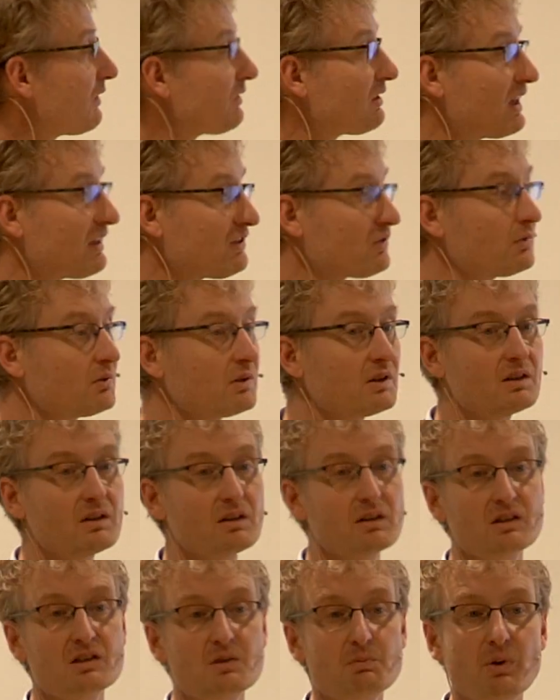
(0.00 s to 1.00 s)
So let's do a
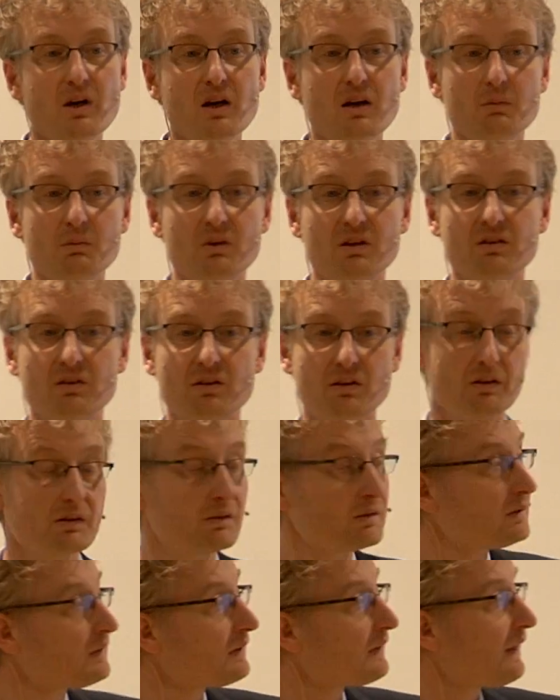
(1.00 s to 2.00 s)
little experiment
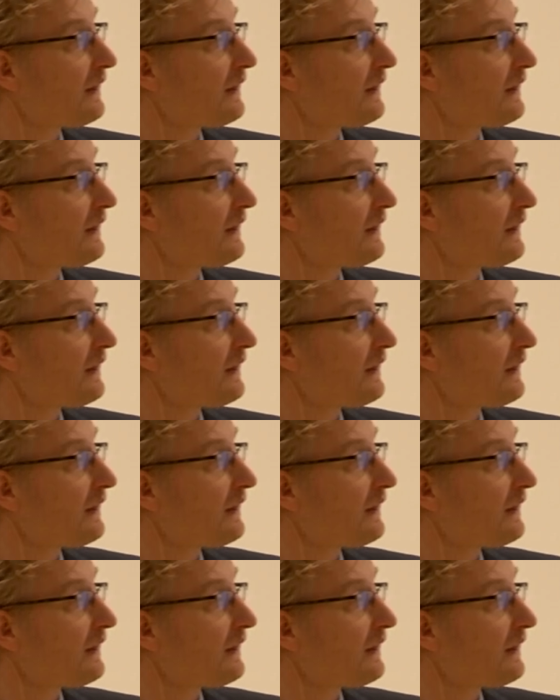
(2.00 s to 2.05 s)
here.